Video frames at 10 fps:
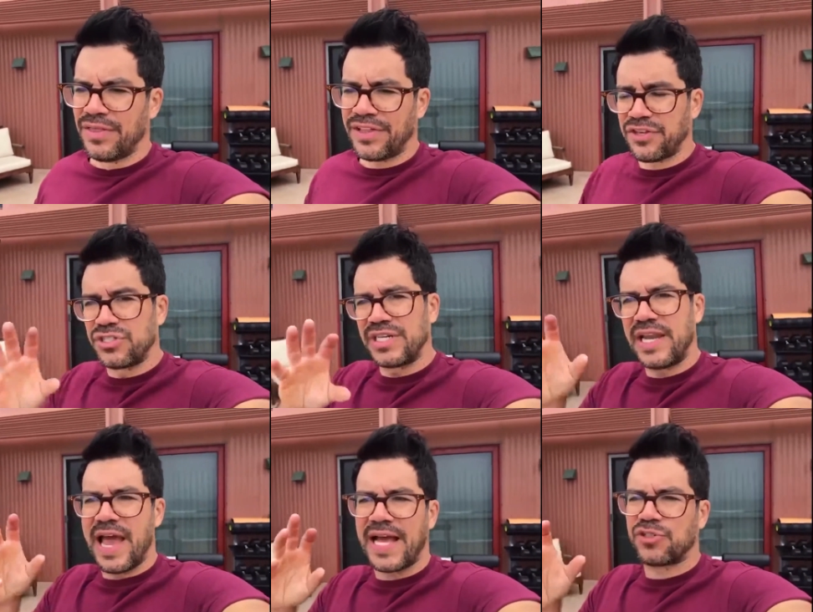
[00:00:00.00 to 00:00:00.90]
that there's a
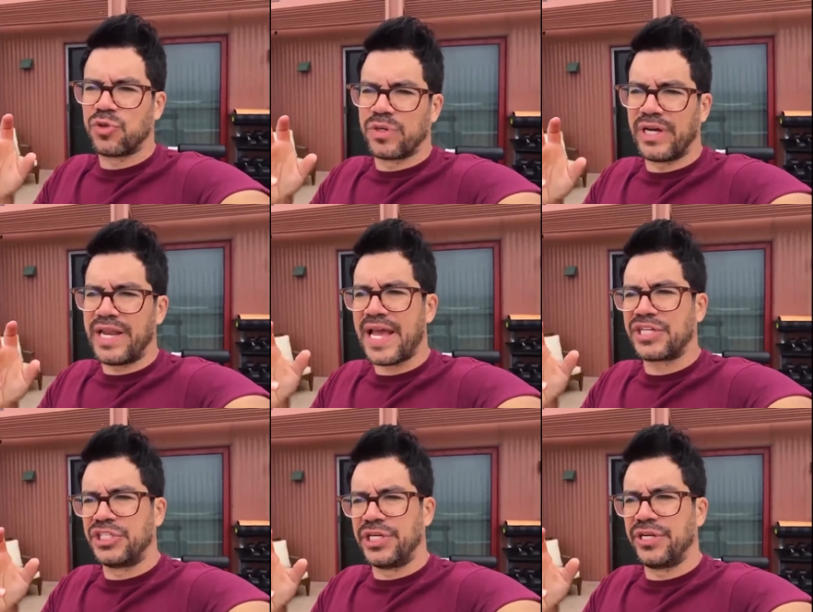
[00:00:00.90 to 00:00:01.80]
natural
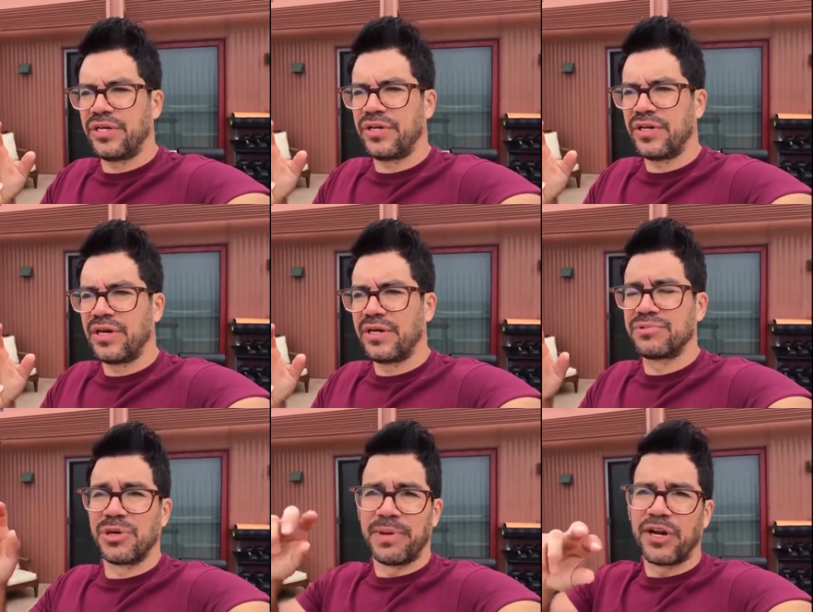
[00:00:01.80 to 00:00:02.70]
connection,
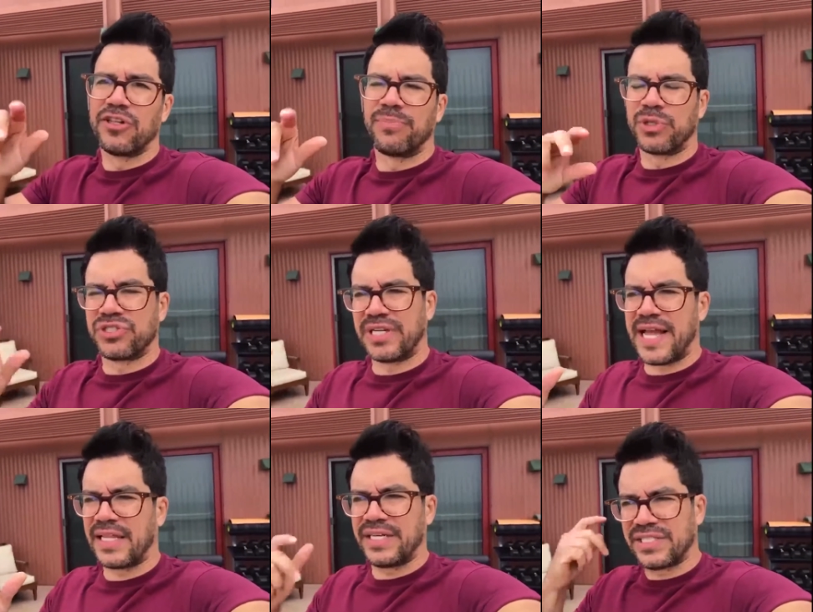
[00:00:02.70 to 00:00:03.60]
I'm talking about on the
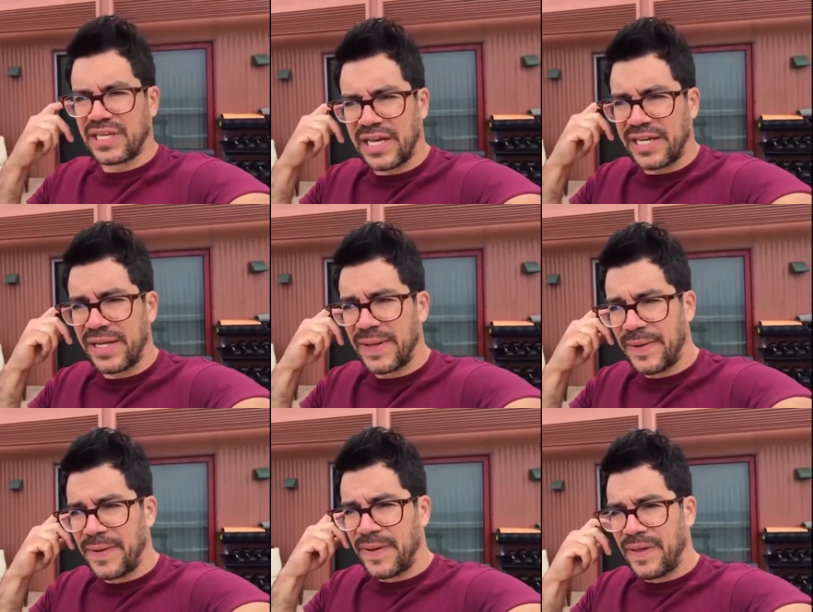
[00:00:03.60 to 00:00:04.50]
personality side,
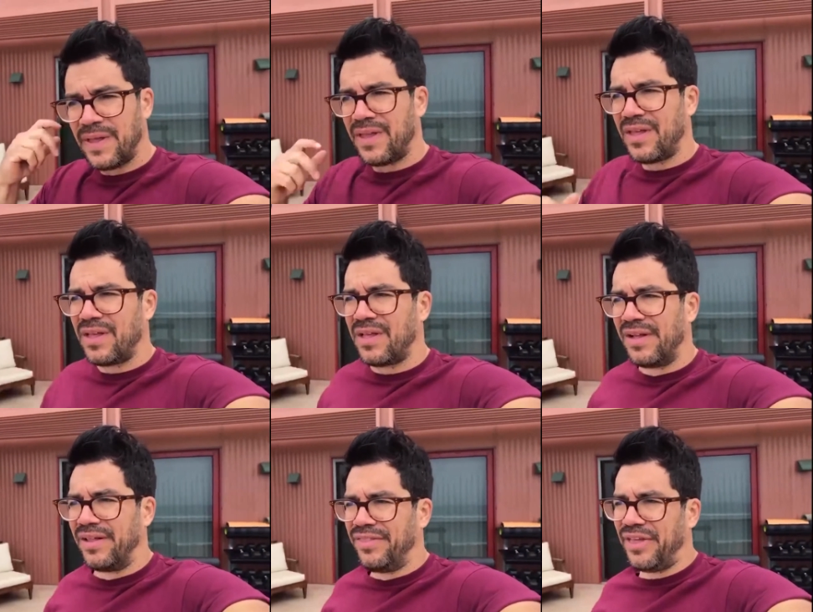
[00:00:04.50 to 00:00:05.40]

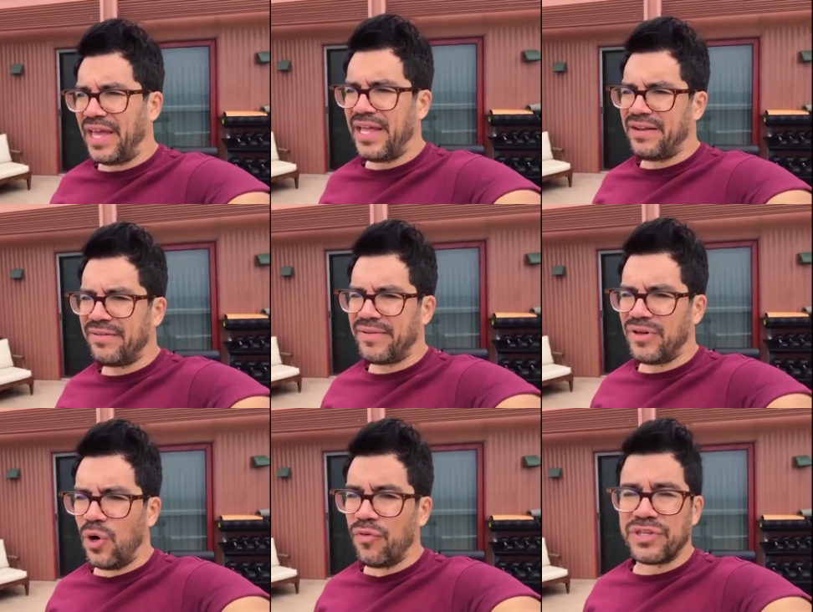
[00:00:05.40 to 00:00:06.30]
then
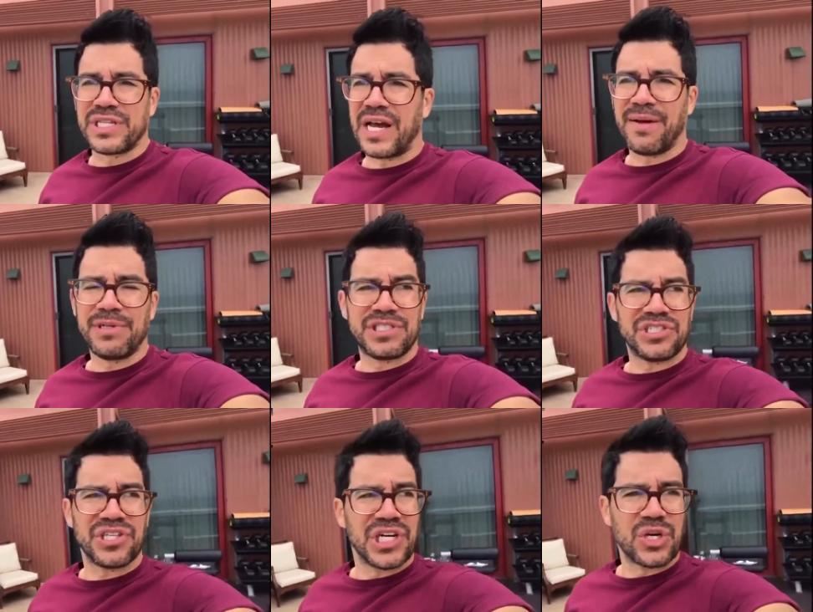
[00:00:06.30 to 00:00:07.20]
over time it's
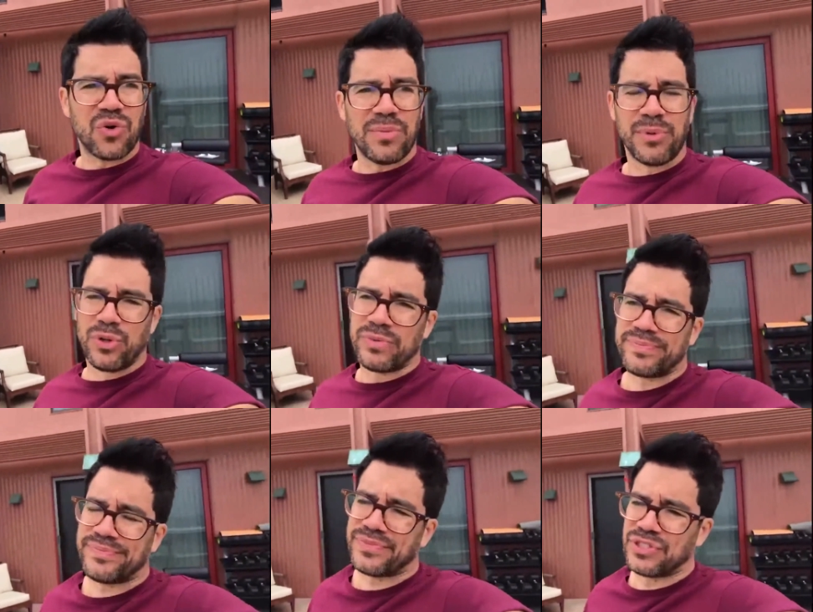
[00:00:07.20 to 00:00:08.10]
just going to crumble.
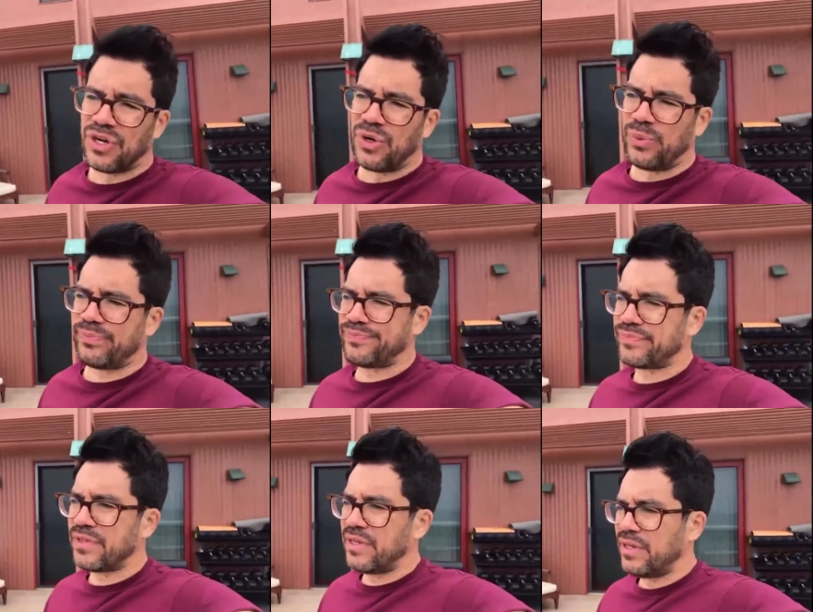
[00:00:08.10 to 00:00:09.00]
So,
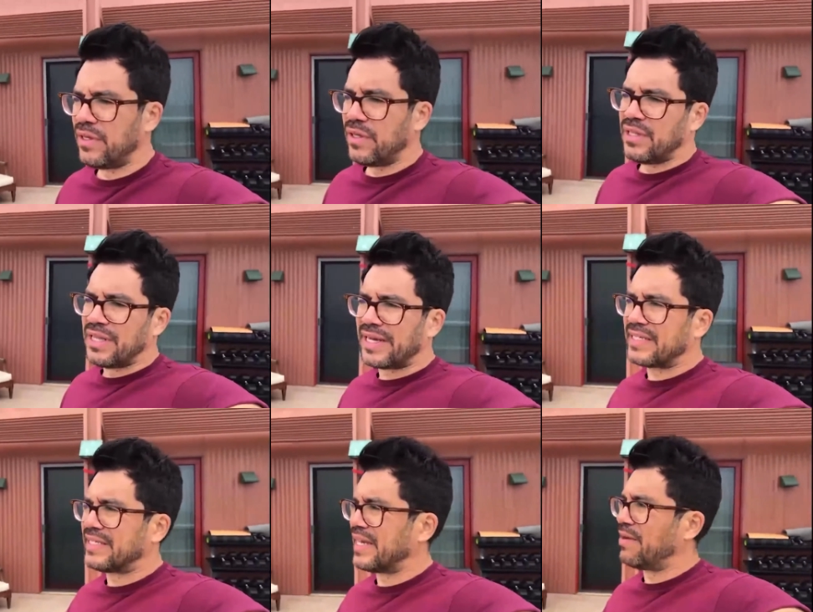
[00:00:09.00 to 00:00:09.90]

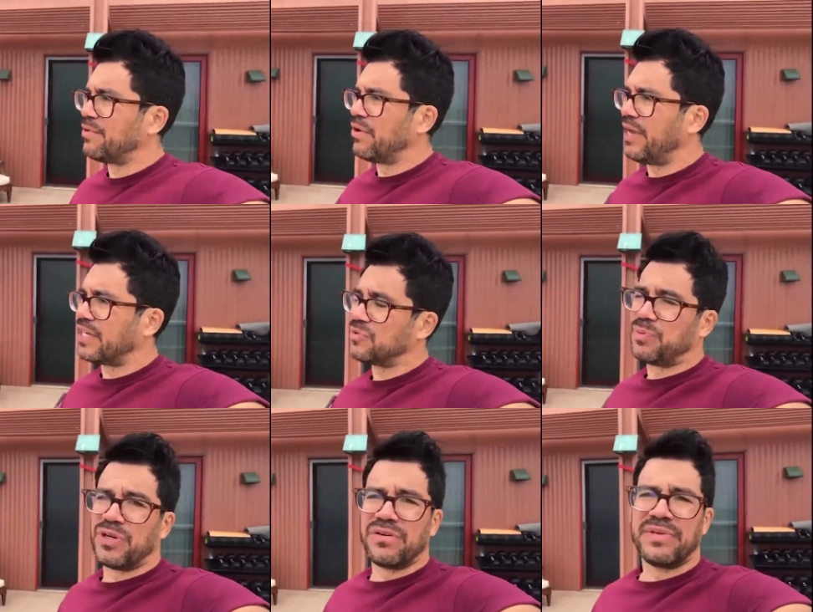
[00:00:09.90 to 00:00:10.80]
like I said, I'm no
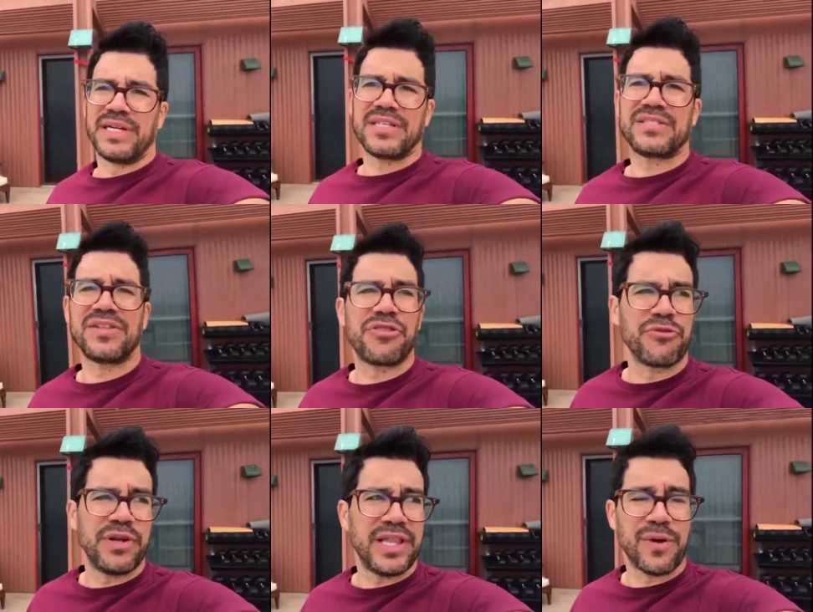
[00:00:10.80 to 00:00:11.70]
expert, but that's the
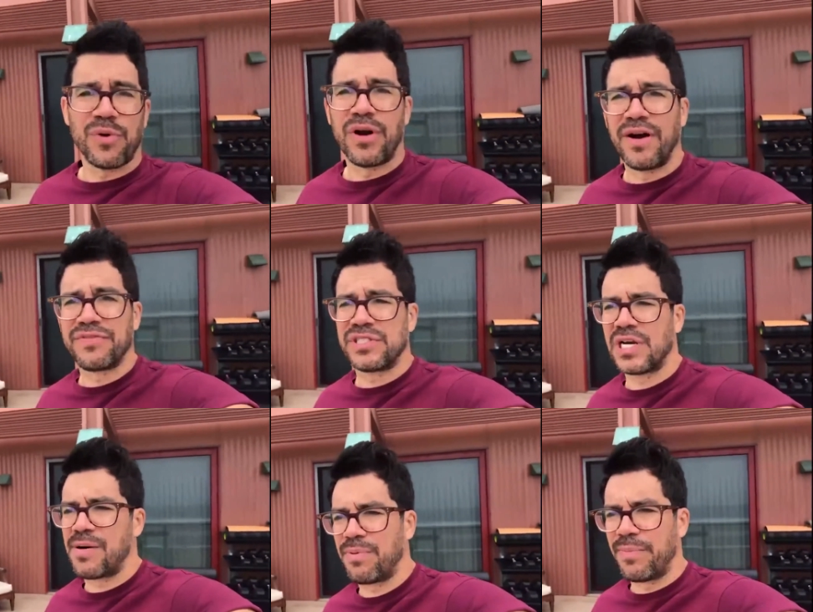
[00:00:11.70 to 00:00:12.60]
three that were off the
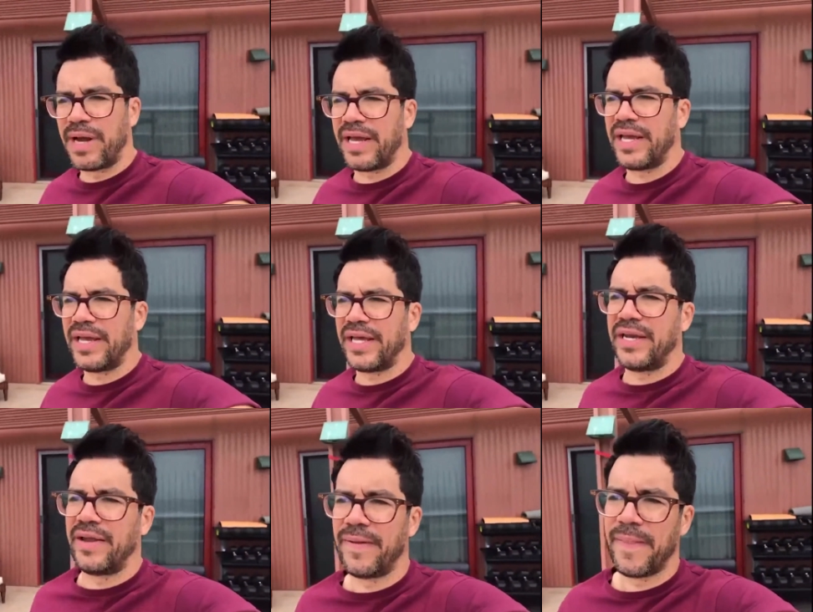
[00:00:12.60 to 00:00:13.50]
top of my head.